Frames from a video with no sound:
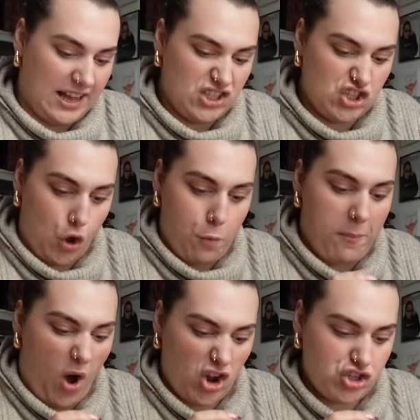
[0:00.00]
so
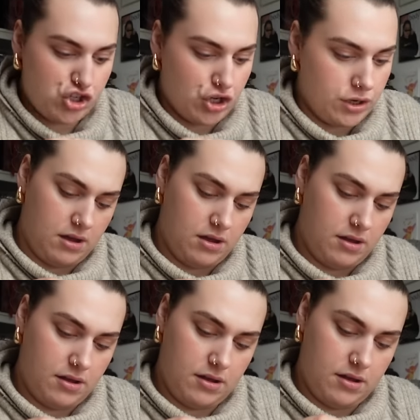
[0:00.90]
posh.
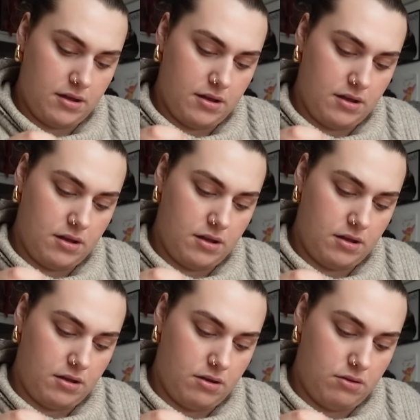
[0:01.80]

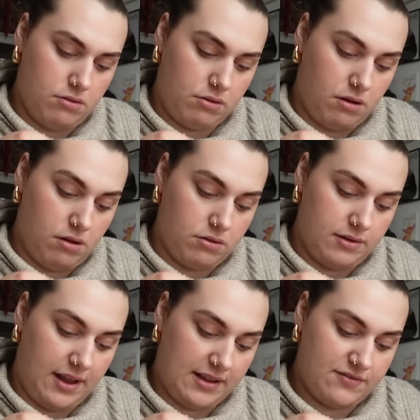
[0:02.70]
Oh god,
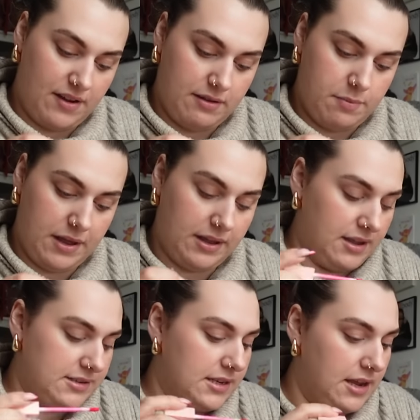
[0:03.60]
that's very pink,
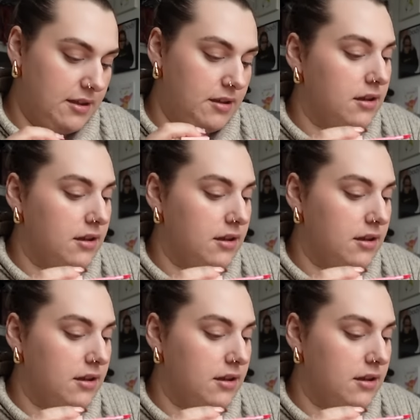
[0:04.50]
isn't it?